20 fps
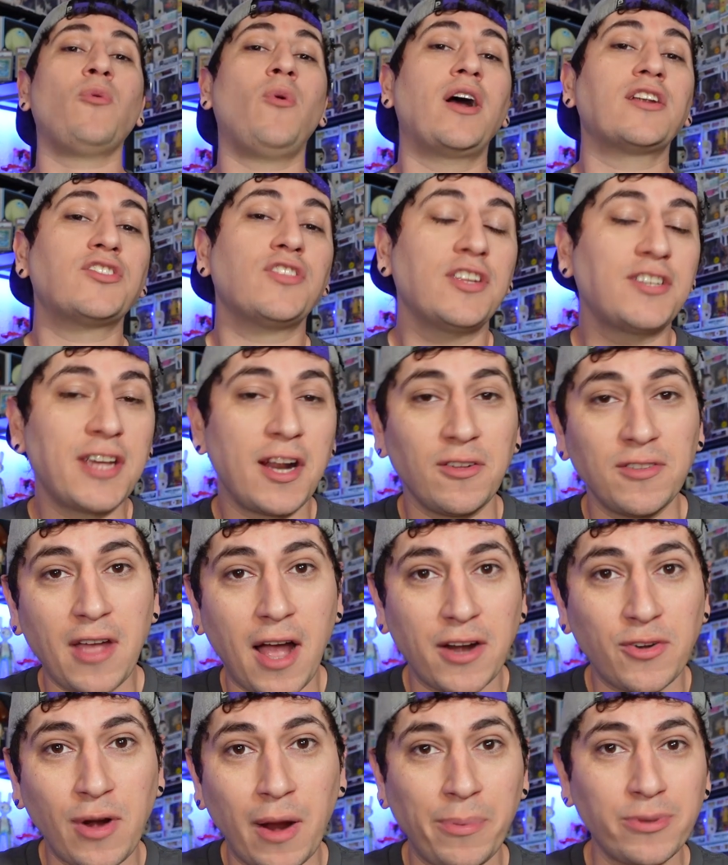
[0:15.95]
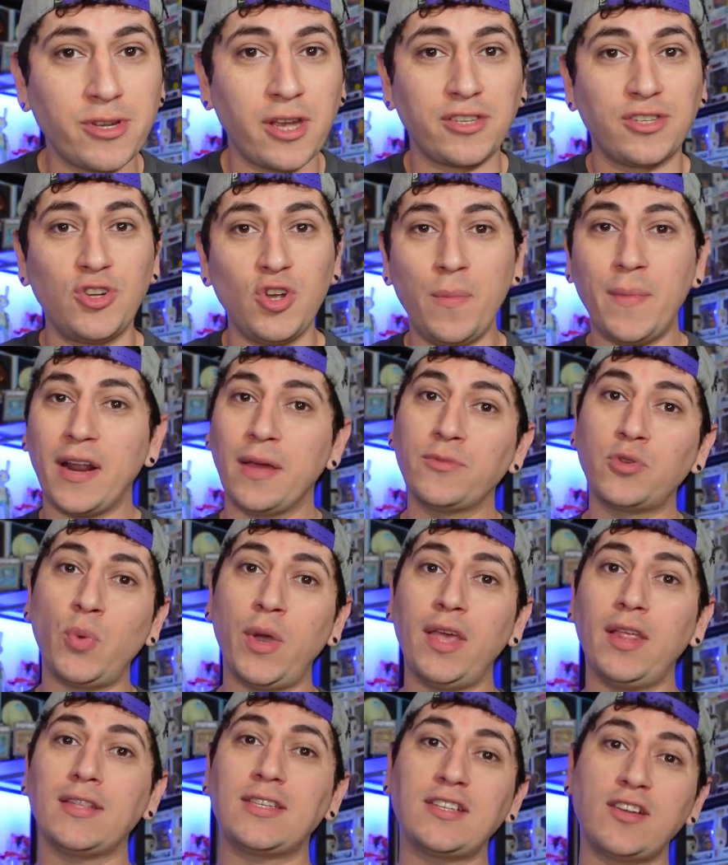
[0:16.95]
You're watching the channel Dr. Applesauce 2. My name's
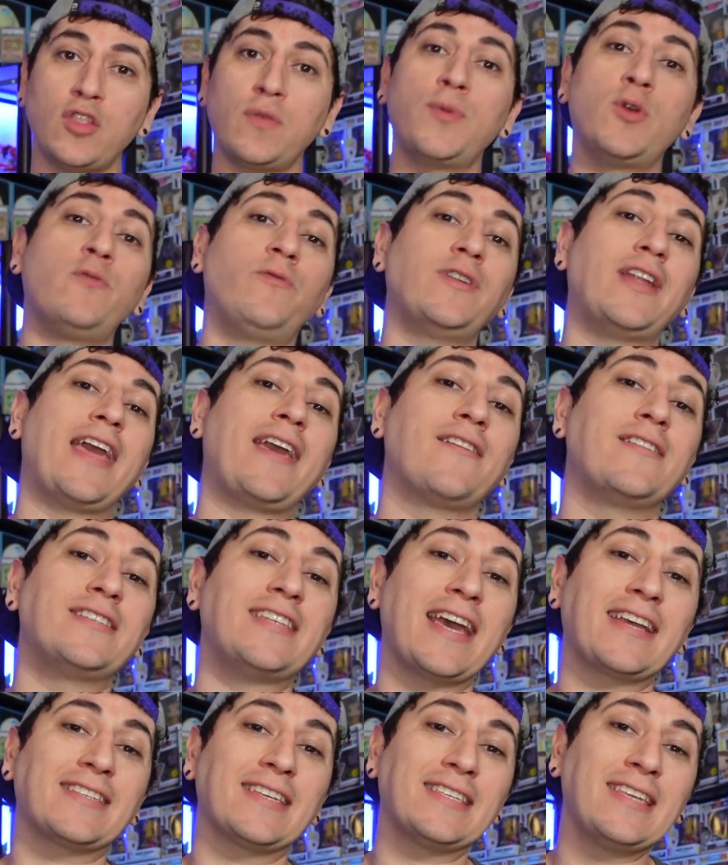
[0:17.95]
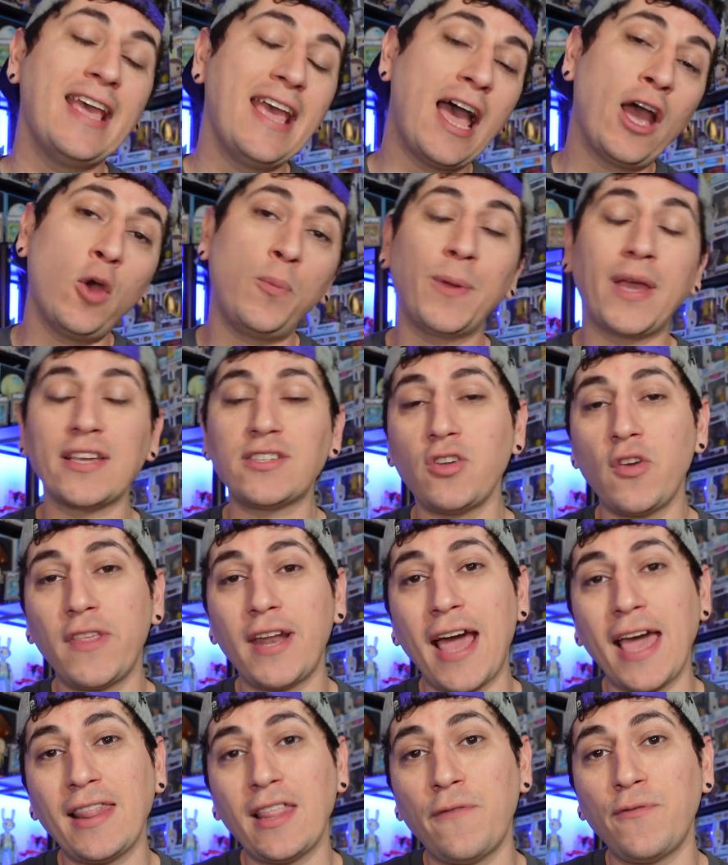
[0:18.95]
Will. It's another beautiful day here in Texas. I hope you guys know
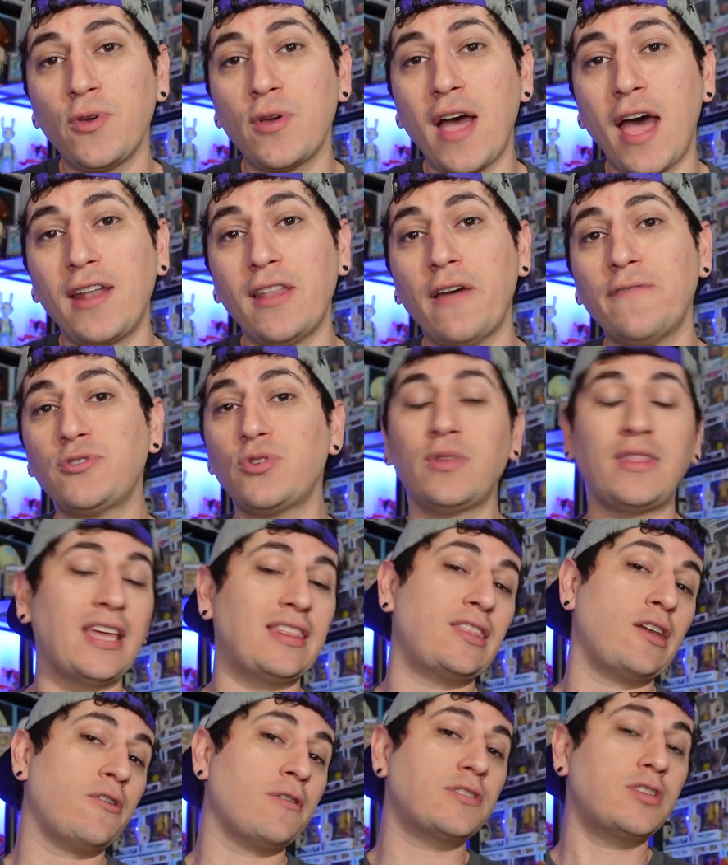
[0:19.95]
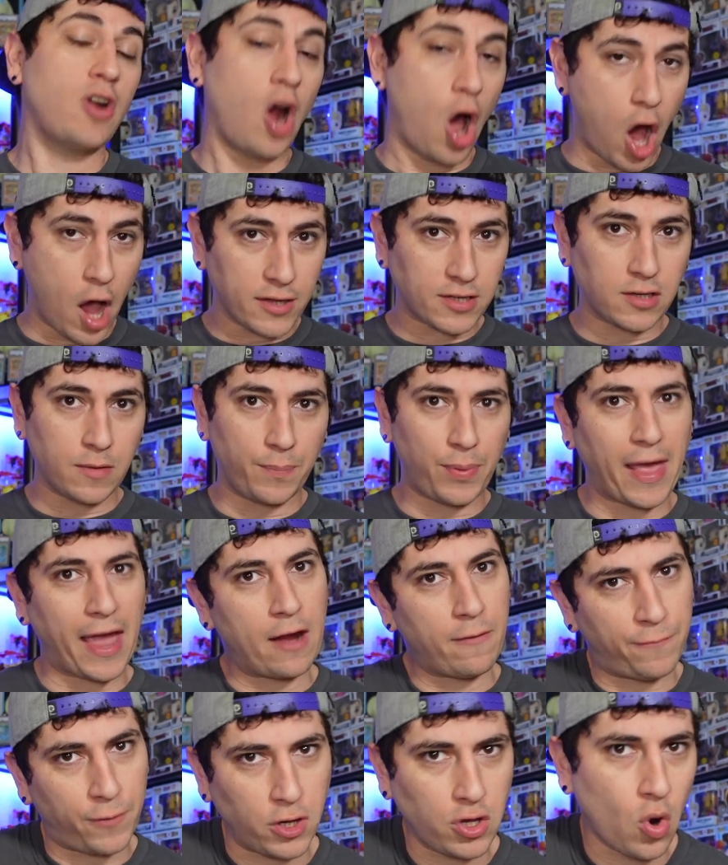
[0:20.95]
that I love you, God loves you, that there is an awesome
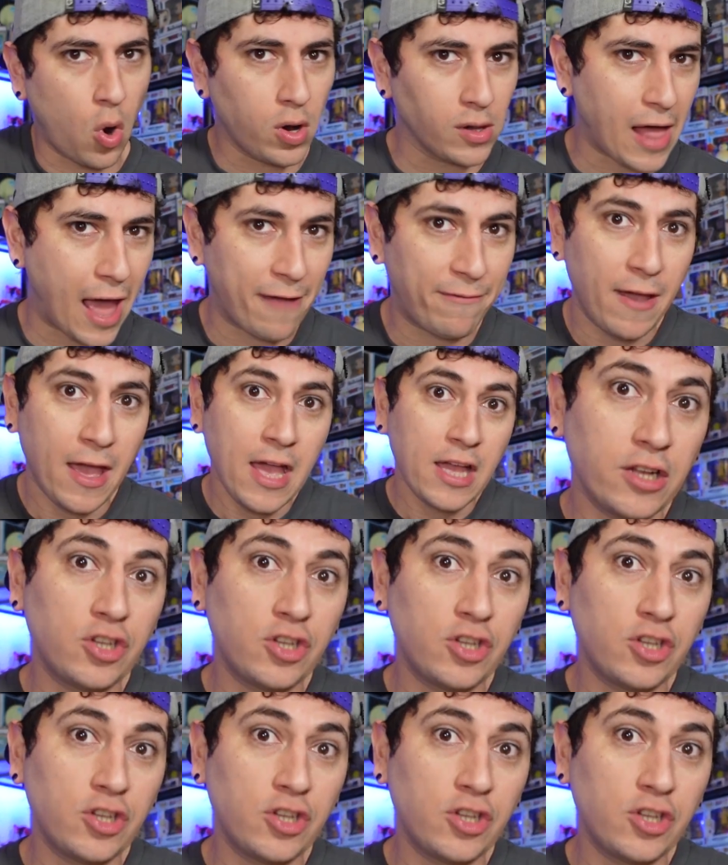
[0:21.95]
plan for your life.